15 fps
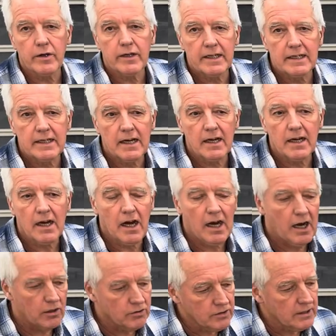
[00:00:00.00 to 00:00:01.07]
in an
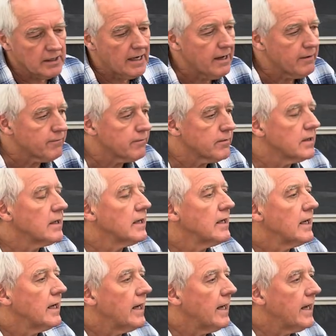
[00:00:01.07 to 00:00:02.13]
autoclave,
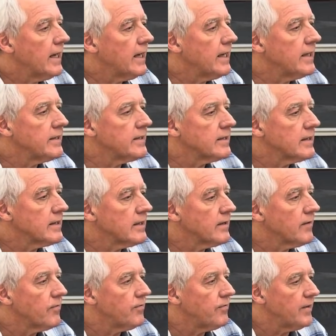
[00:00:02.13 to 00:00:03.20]
and
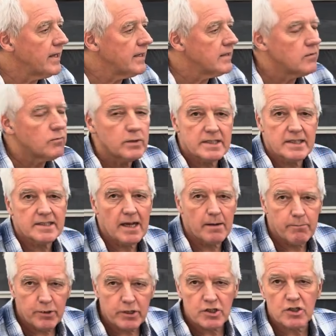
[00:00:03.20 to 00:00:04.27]
then with the
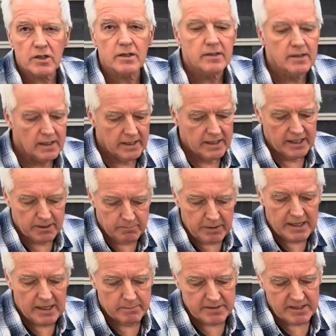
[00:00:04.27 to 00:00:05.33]
temperature it
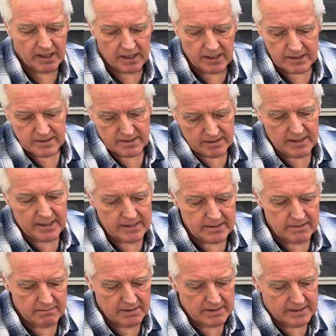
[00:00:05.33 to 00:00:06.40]
becomes hard
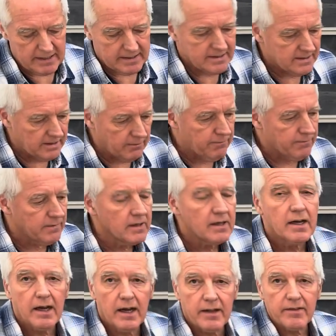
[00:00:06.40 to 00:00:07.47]
and gets stiff,
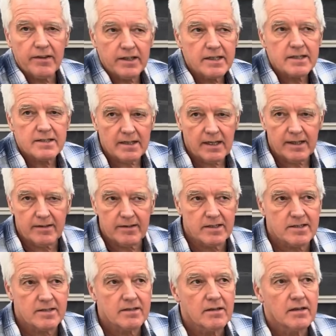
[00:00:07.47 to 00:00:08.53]
and then it's like this.